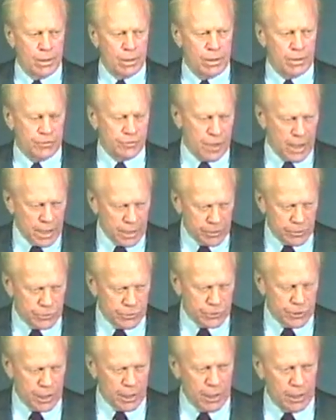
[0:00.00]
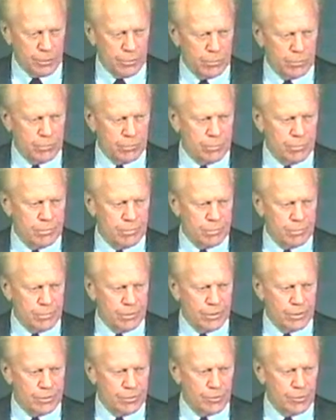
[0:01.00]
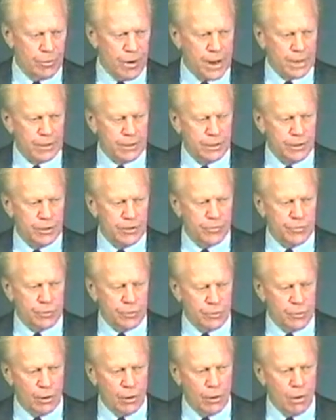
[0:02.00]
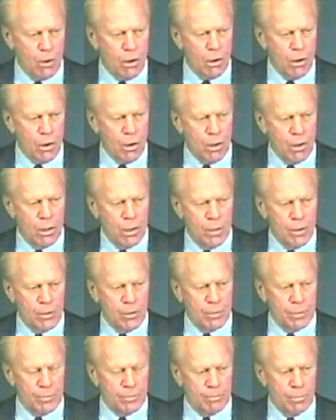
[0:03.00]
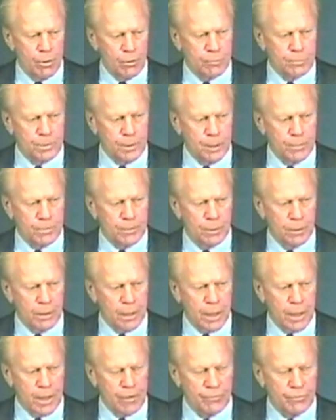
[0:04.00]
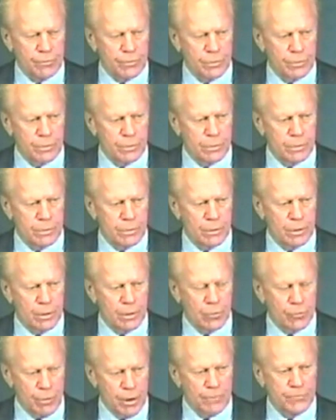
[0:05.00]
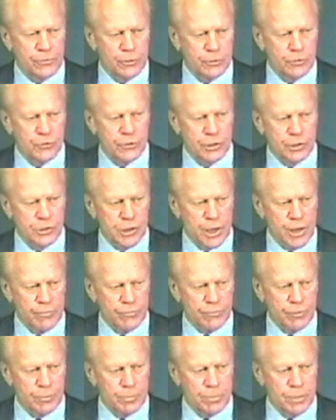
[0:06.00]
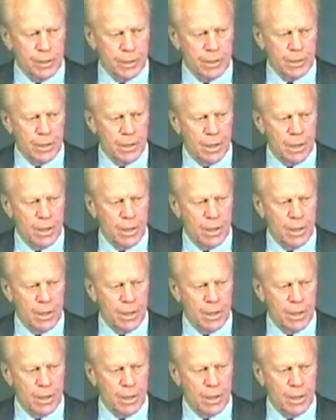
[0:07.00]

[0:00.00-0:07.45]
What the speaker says: as I understand the directive or the law, the boat people have to, refugees have to be